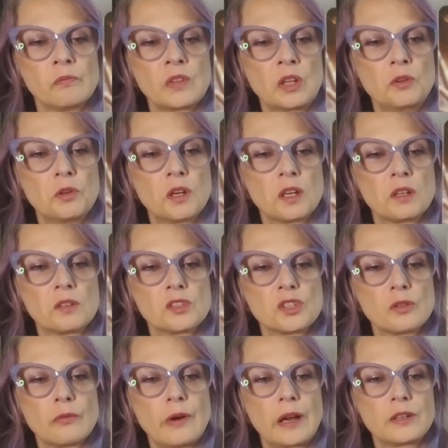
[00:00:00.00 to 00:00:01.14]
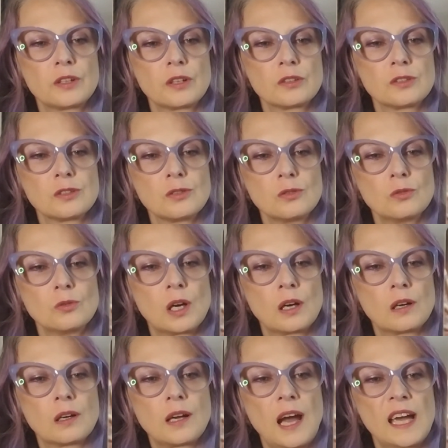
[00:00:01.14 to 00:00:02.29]
You can surrender to
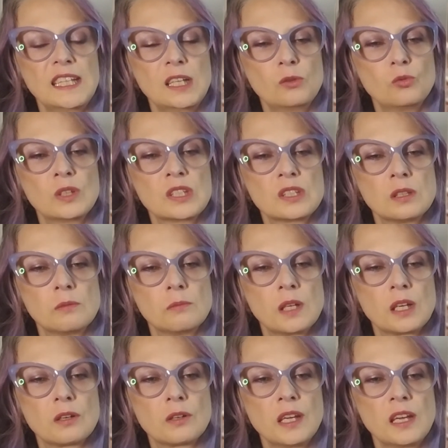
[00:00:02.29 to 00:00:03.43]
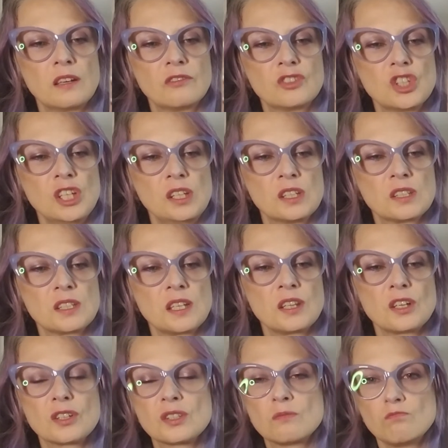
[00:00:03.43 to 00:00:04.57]
her guiding wisdom and creative genius, and
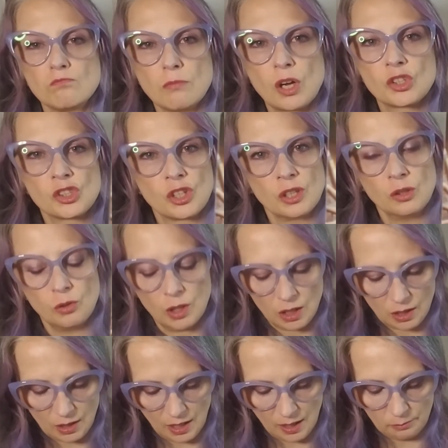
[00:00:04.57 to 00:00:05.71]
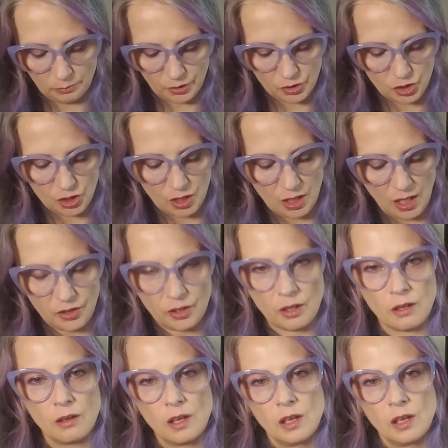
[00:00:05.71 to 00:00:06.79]
there is much that you can accomplish together.